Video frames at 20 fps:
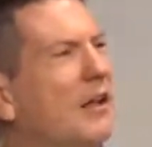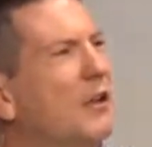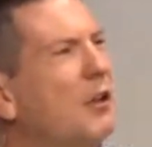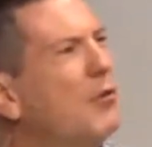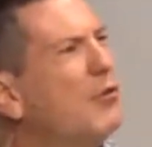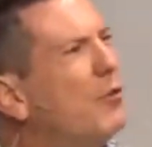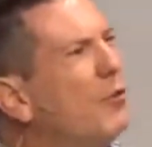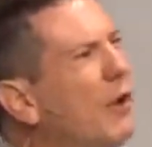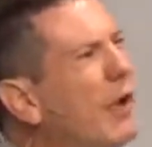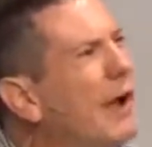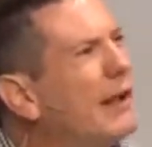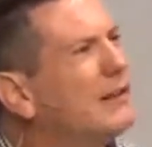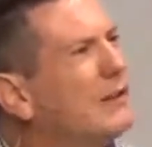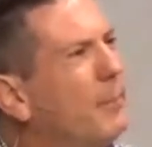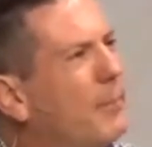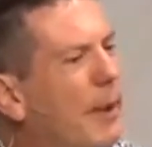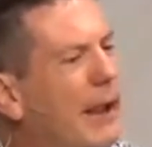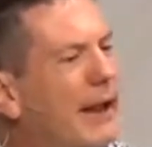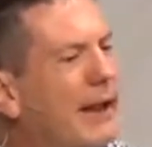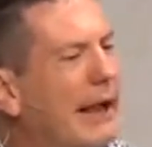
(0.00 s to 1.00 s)
you forgot to
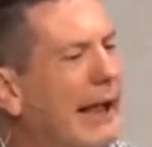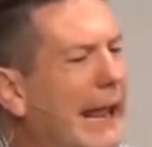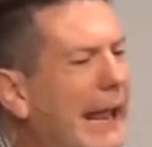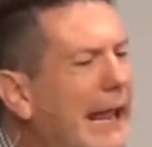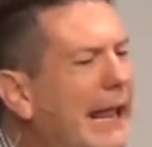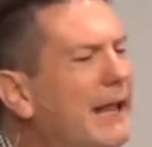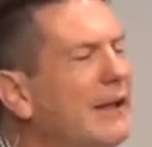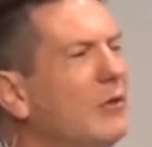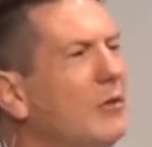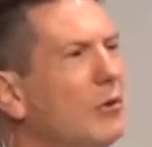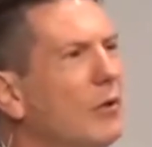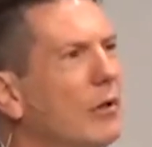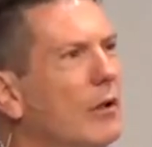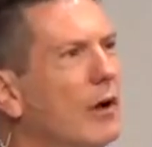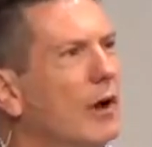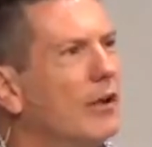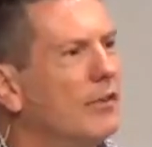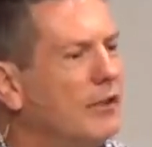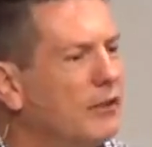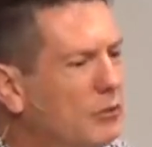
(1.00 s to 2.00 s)
paint a handle
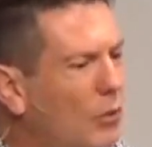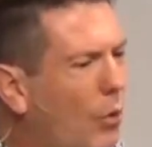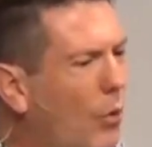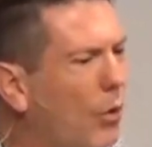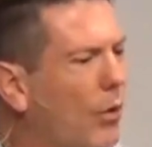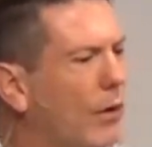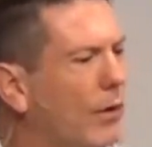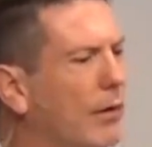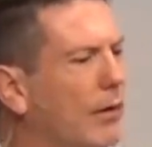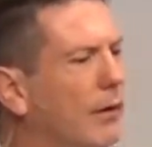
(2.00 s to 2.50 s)
on the door.